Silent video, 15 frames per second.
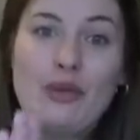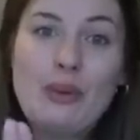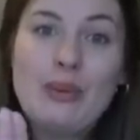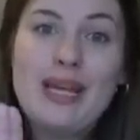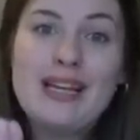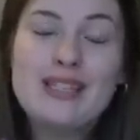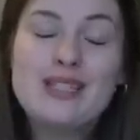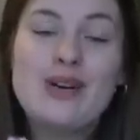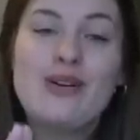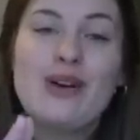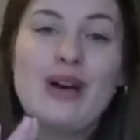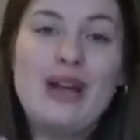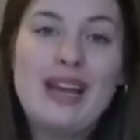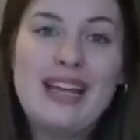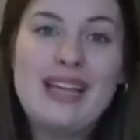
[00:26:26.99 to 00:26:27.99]
for being so
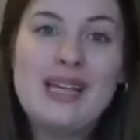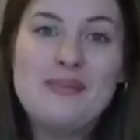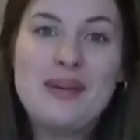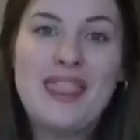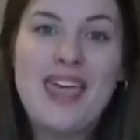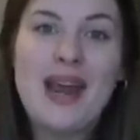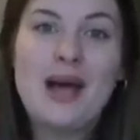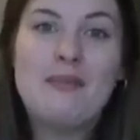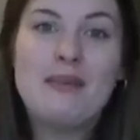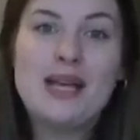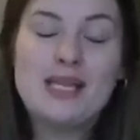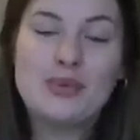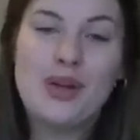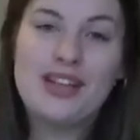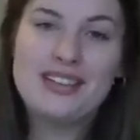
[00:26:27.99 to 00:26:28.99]
good and keeping that up
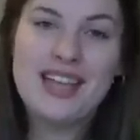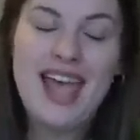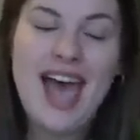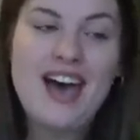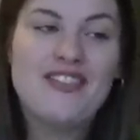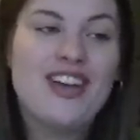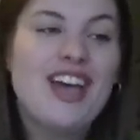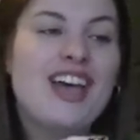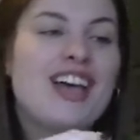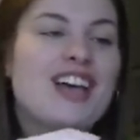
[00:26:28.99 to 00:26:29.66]
as well as I have.